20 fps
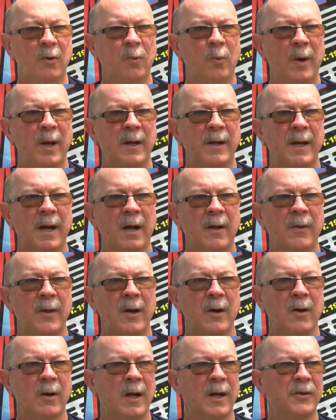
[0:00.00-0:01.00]
who went
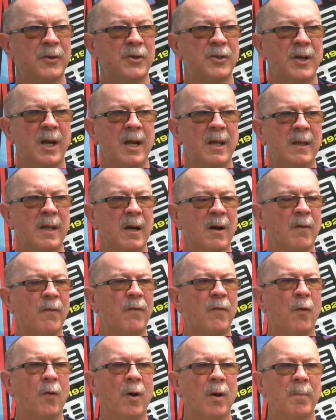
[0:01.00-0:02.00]
down there and stayed there
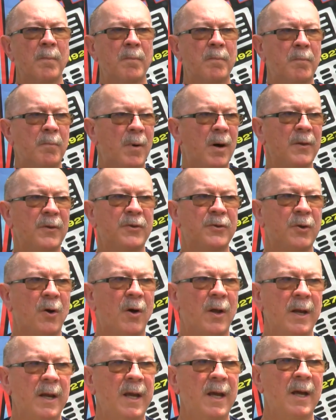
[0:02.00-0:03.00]
for months
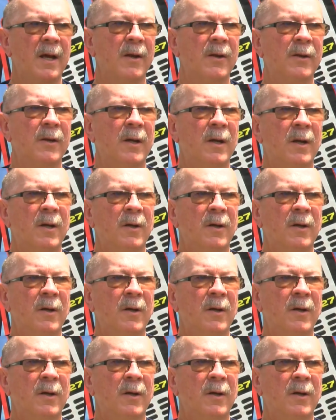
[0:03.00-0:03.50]
on end